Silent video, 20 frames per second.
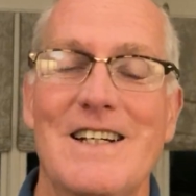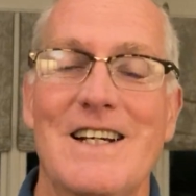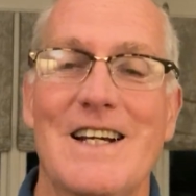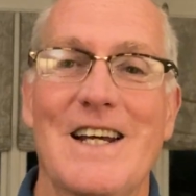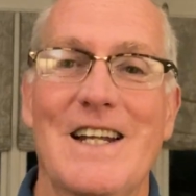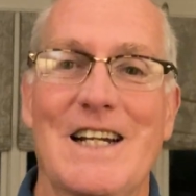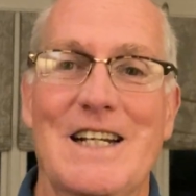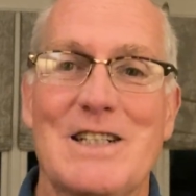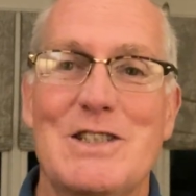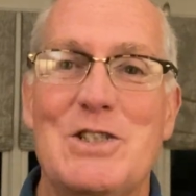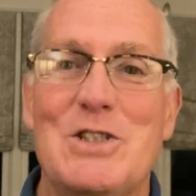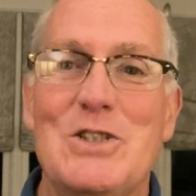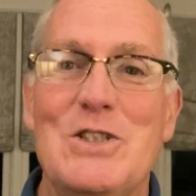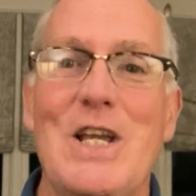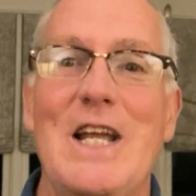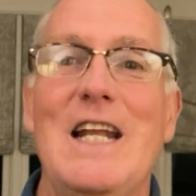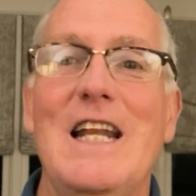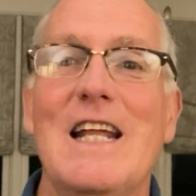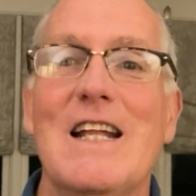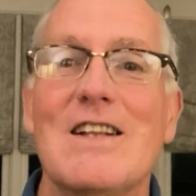an
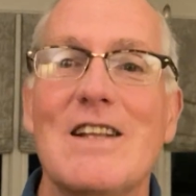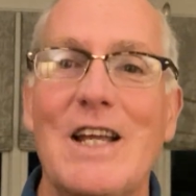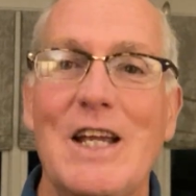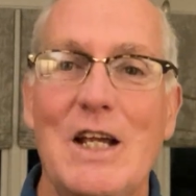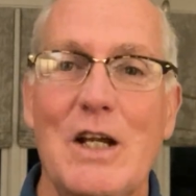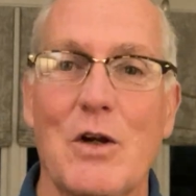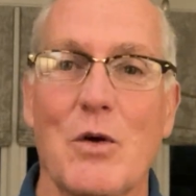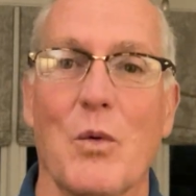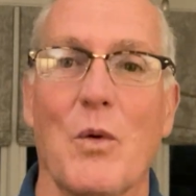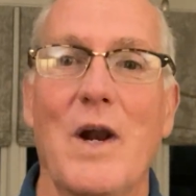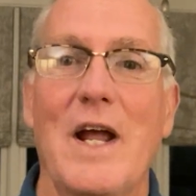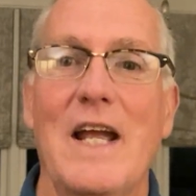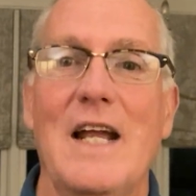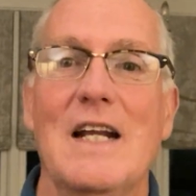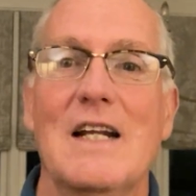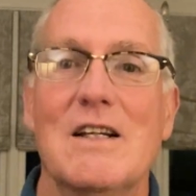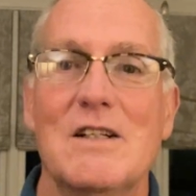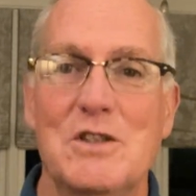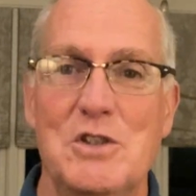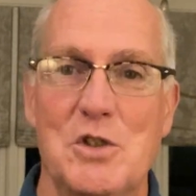exceedingly
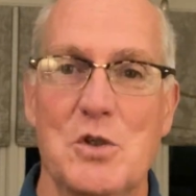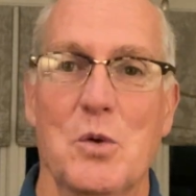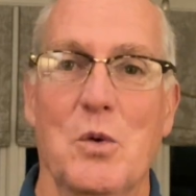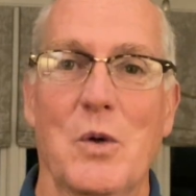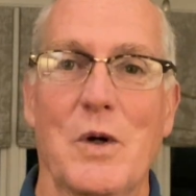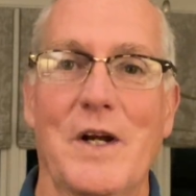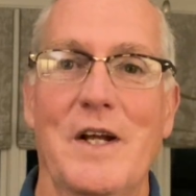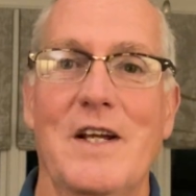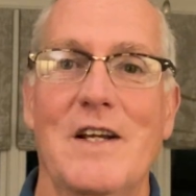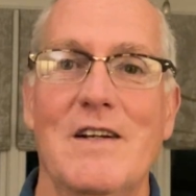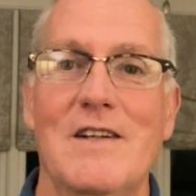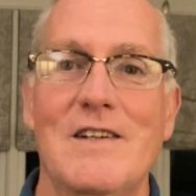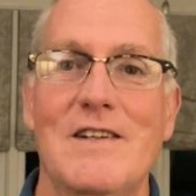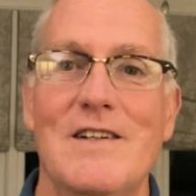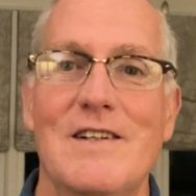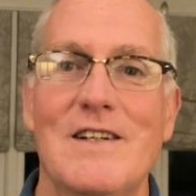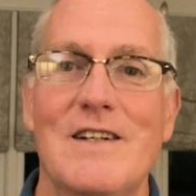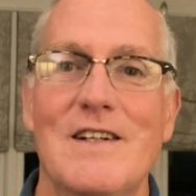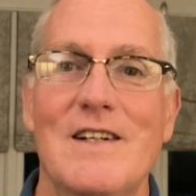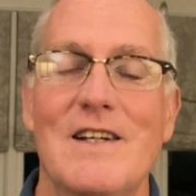great joy
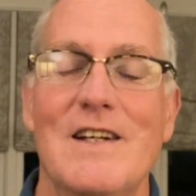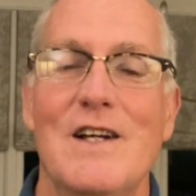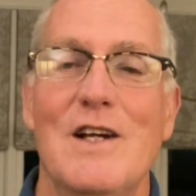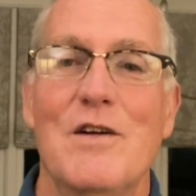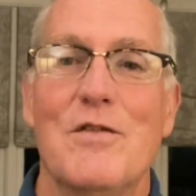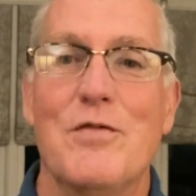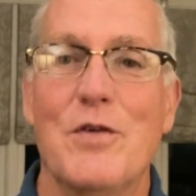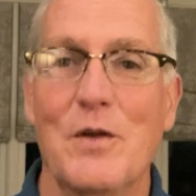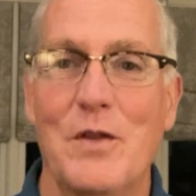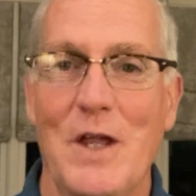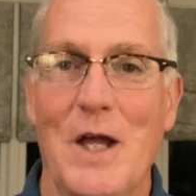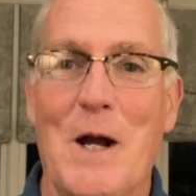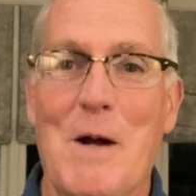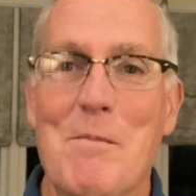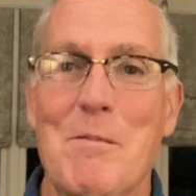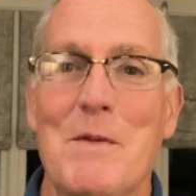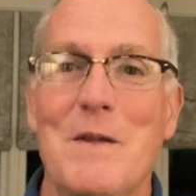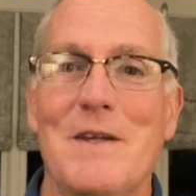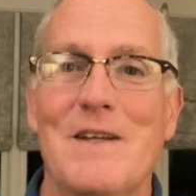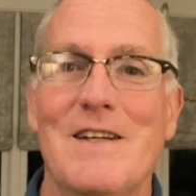for
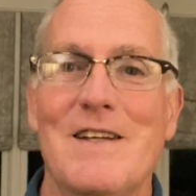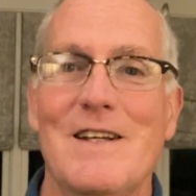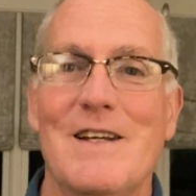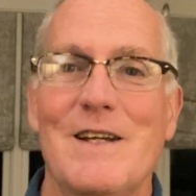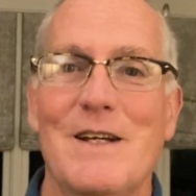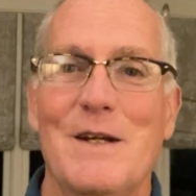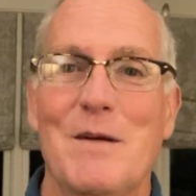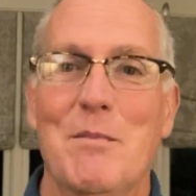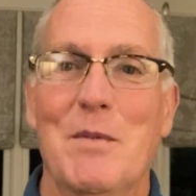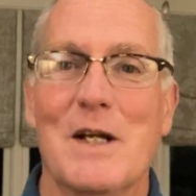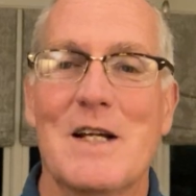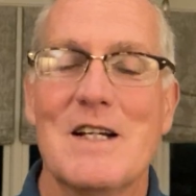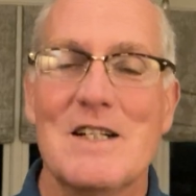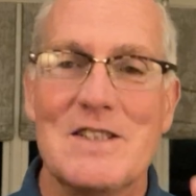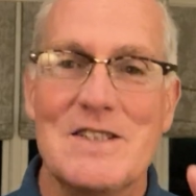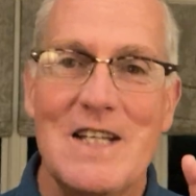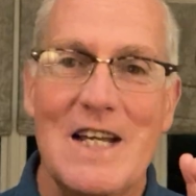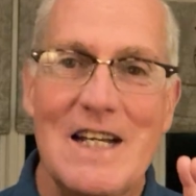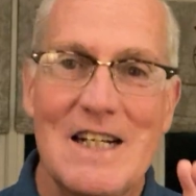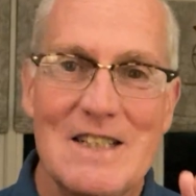them
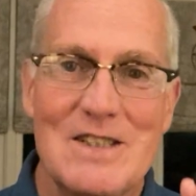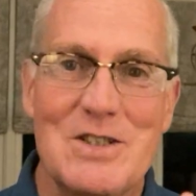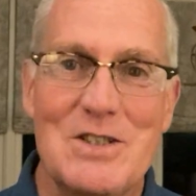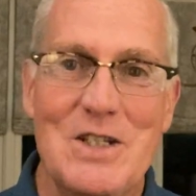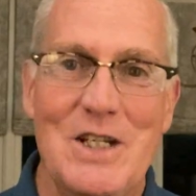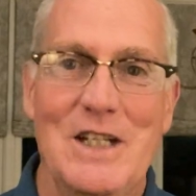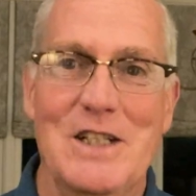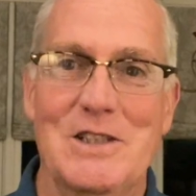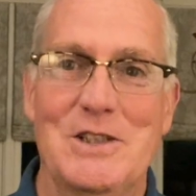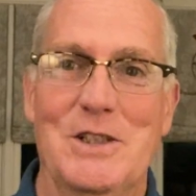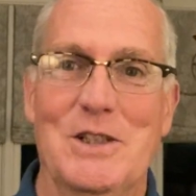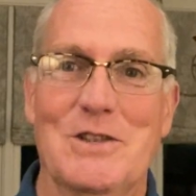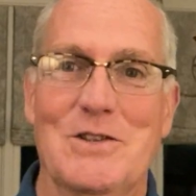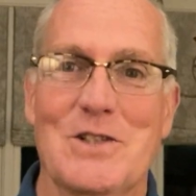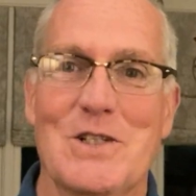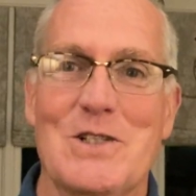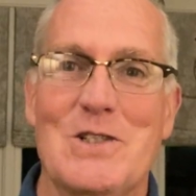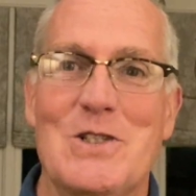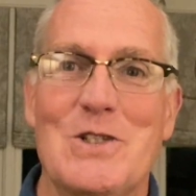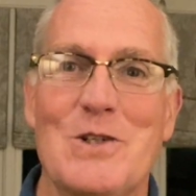because they had seen
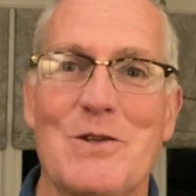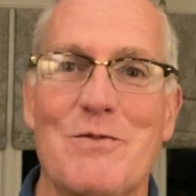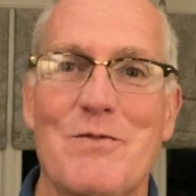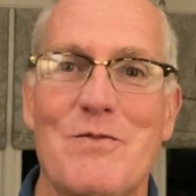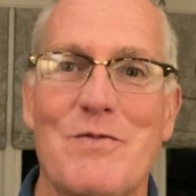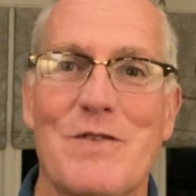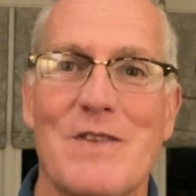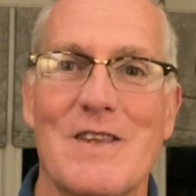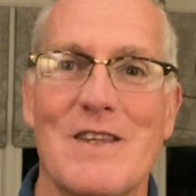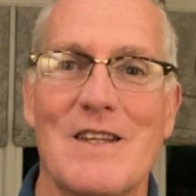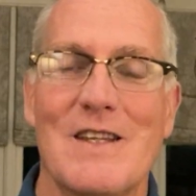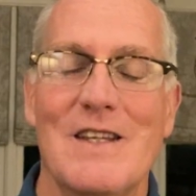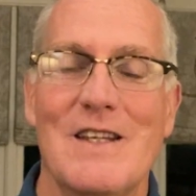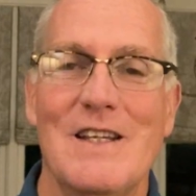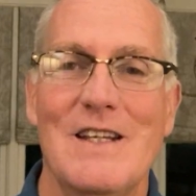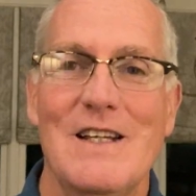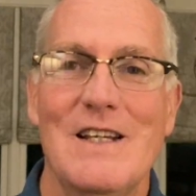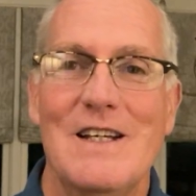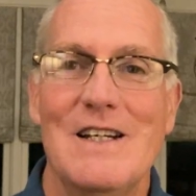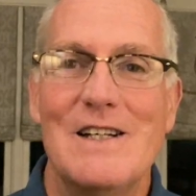Jesus.
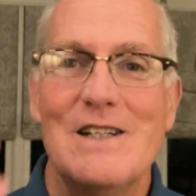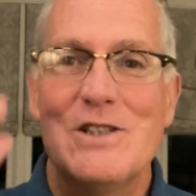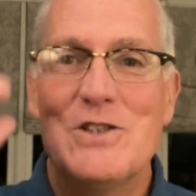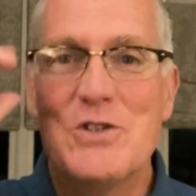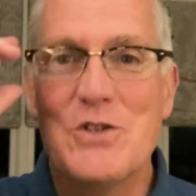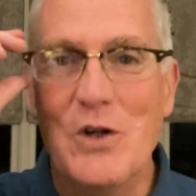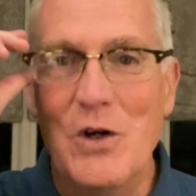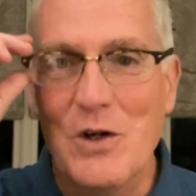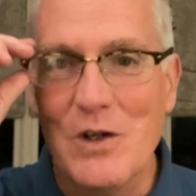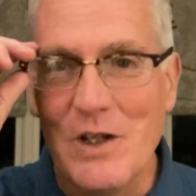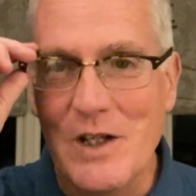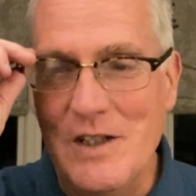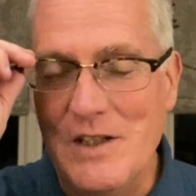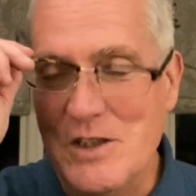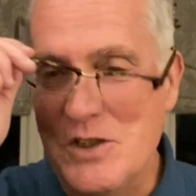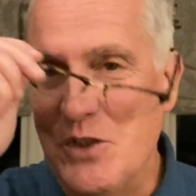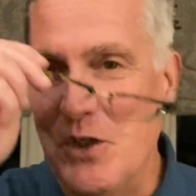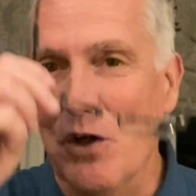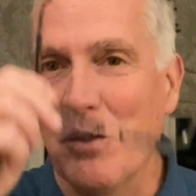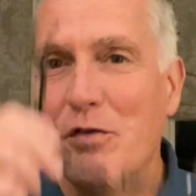Certainly
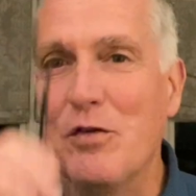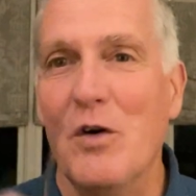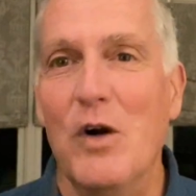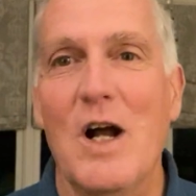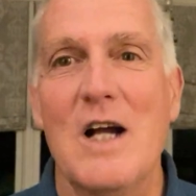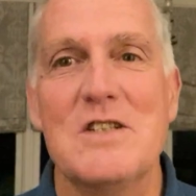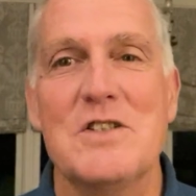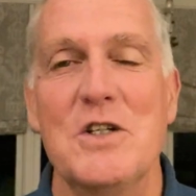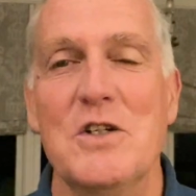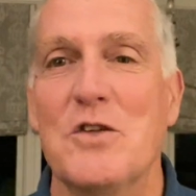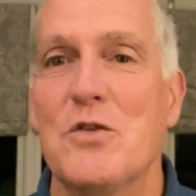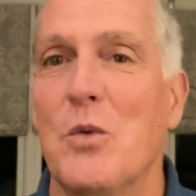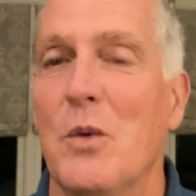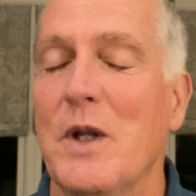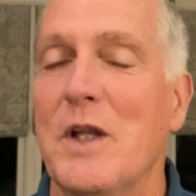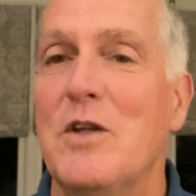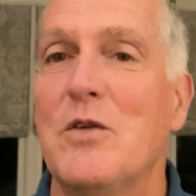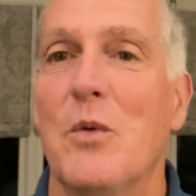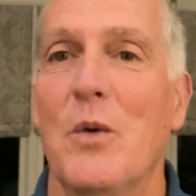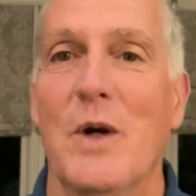this year for us in
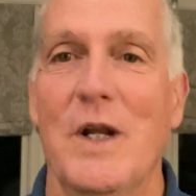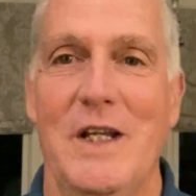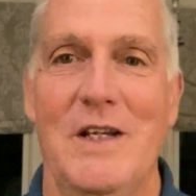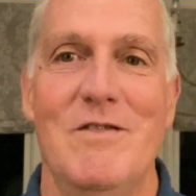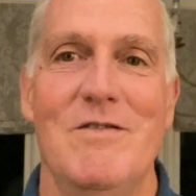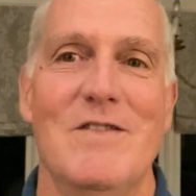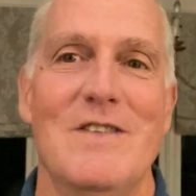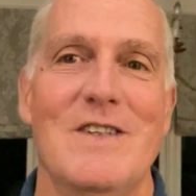2020